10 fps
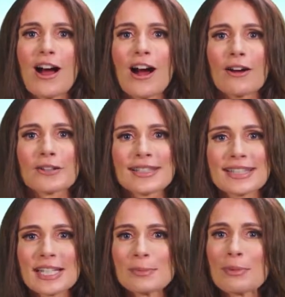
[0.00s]
Our
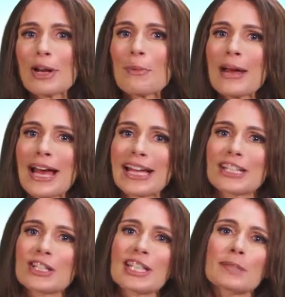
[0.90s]
6-bottle
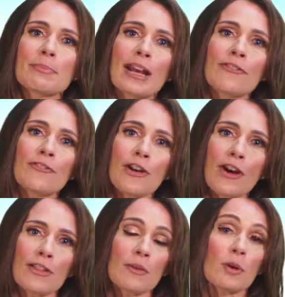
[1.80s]
package is by
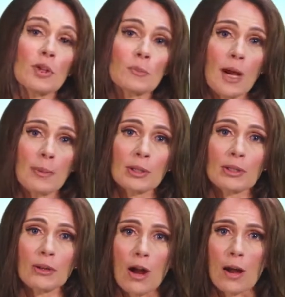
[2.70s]
far the most
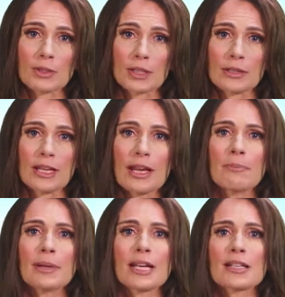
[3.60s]
popular option
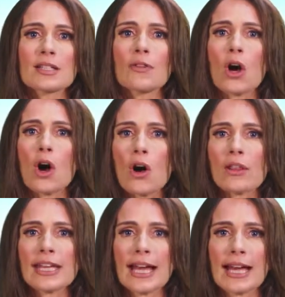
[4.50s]
because of all
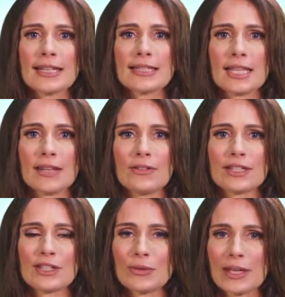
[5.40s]
the added
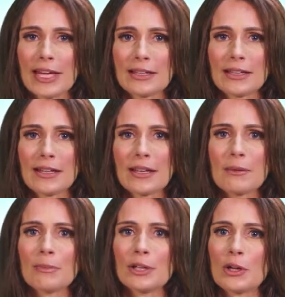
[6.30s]
savings you get.
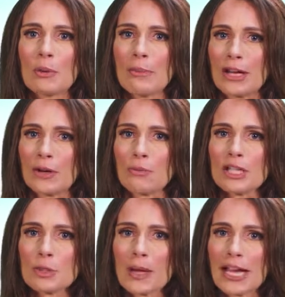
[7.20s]
But no matter
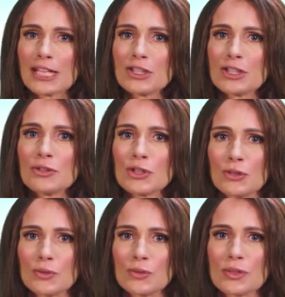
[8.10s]
which package you
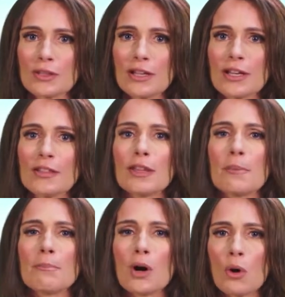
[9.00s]
choose, the
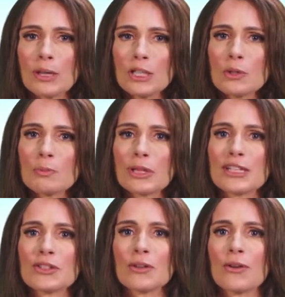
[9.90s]
moment you
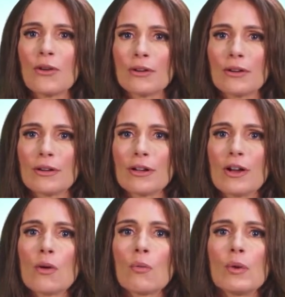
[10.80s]
place your order,
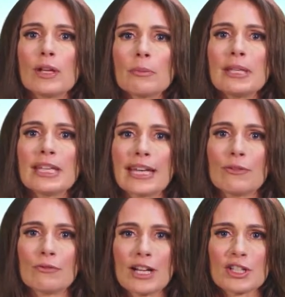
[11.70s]
we'll
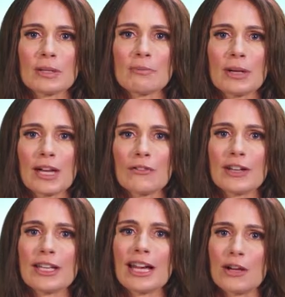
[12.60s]
begin rushing
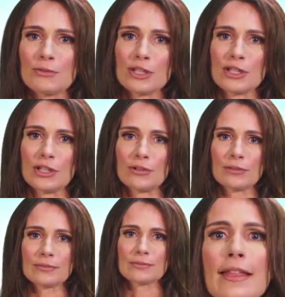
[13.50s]
Biofit out to you.